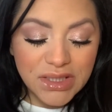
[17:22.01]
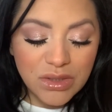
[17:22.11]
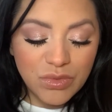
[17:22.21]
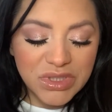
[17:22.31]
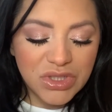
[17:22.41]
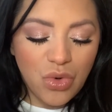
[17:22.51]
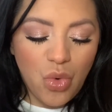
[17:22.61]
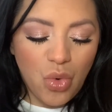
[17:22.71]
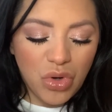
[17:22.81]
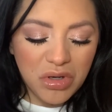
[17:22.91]
It wasn't
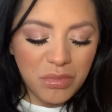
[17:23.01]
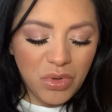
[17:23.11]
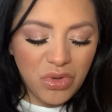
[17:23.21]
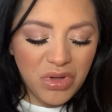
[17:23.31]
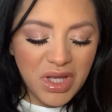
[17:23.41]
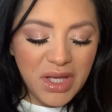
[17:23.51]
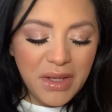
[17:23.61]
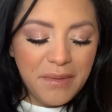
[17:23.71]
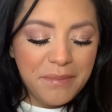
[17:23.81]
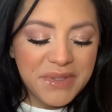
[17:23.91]
horrible,
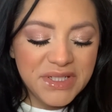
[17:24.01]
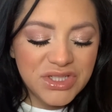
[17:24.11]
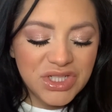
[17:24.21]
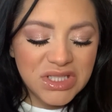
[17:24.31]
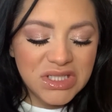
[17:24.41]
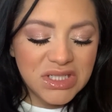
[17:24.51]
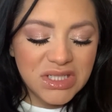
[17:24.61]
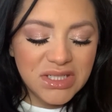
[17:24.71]
but it's just,